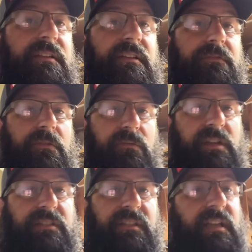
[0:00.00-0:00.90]
different
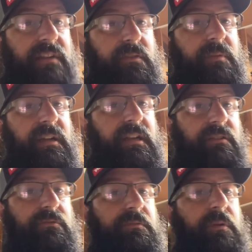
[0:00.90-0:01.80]
reason that everybody
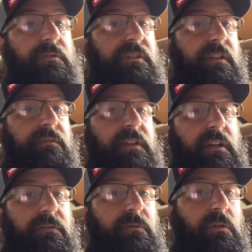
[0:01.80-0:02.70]
else was posting a
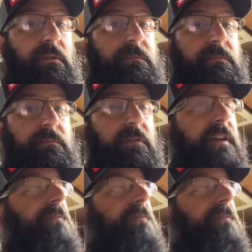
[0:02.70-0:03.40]
video for, right?